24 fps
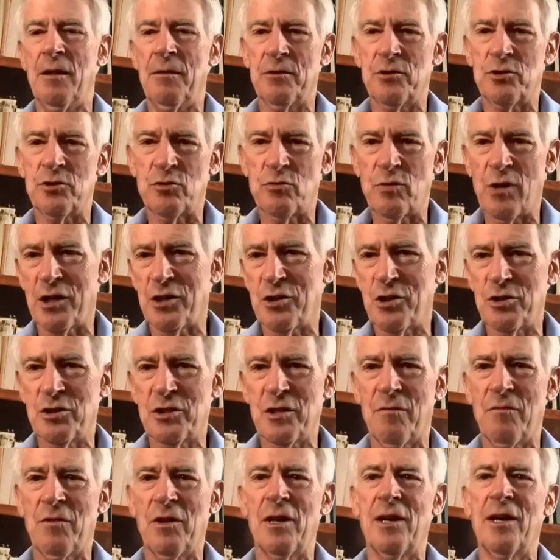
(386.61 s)
The structures
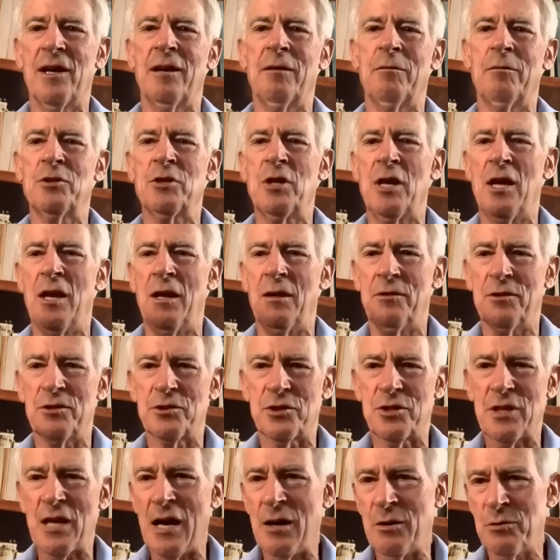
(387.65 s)
of the language, the
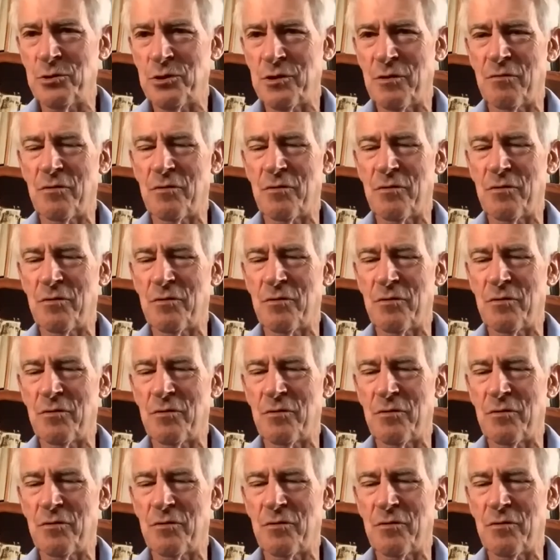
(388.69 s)
sounds